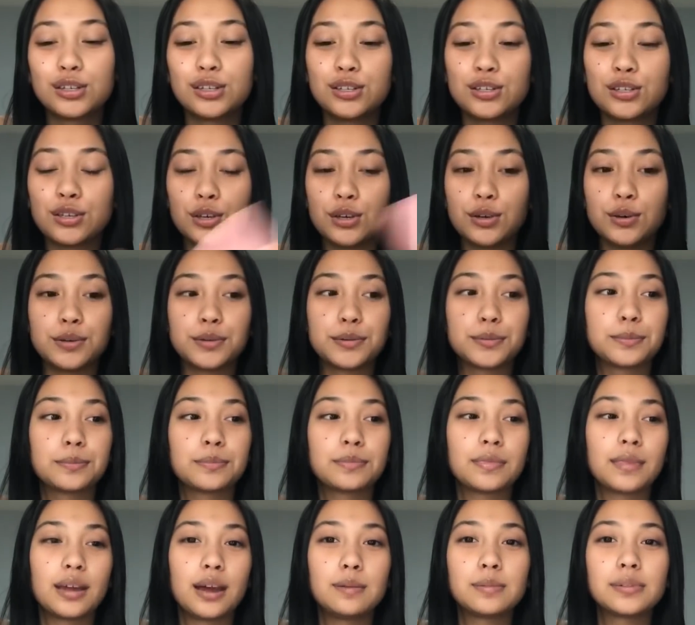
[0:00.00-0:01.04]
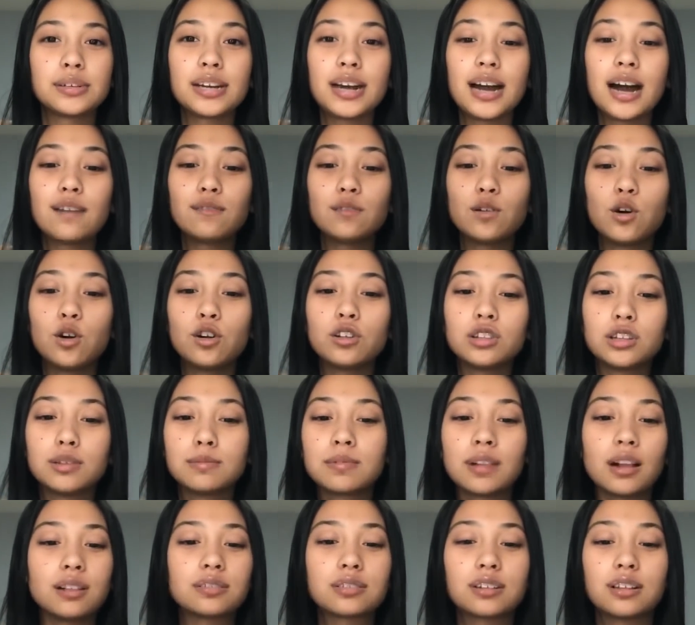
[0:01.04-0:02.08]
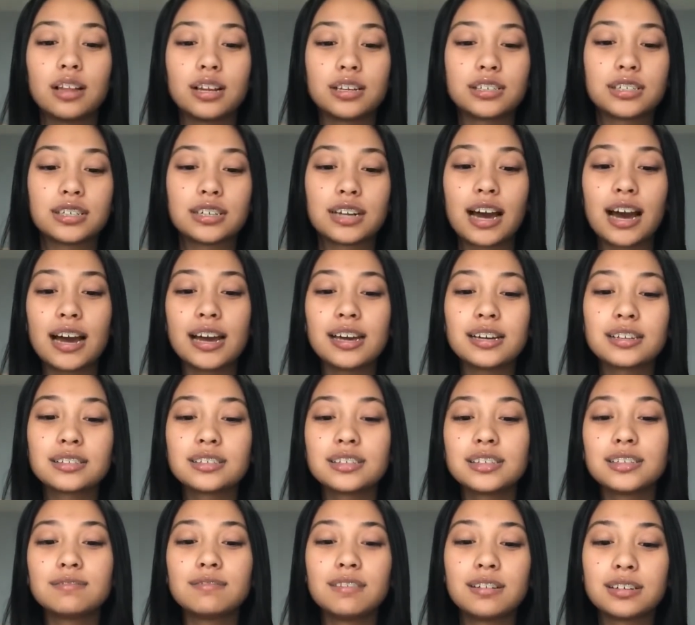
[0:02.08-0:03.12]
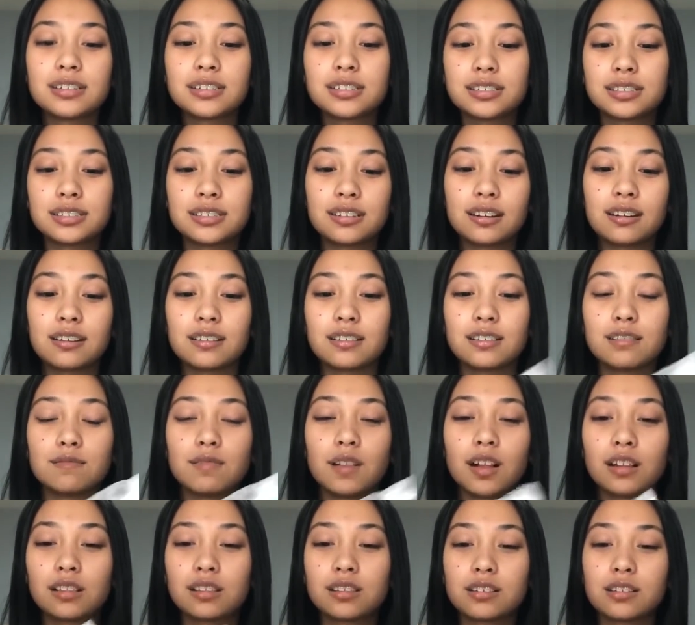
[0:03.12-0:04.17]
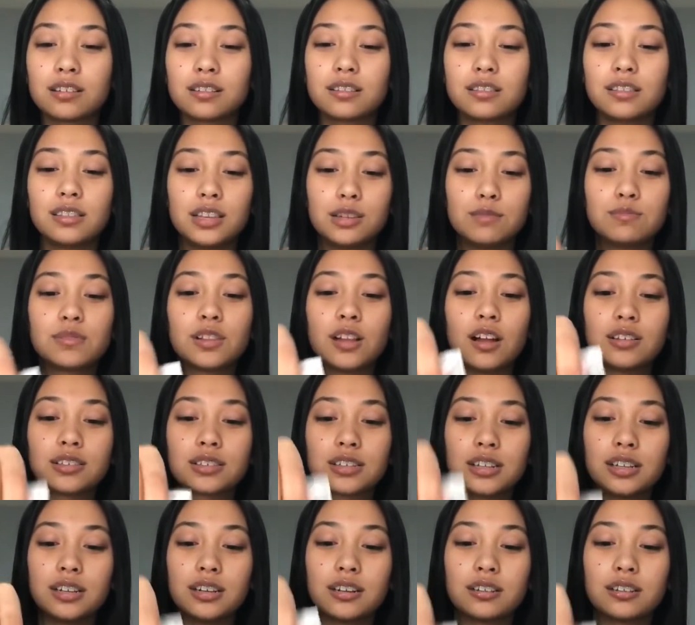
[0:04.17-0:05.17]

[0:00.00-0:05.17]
She's cute. I'm gonna have a whole lip gloss collection. I actually wanted to start a lip gloss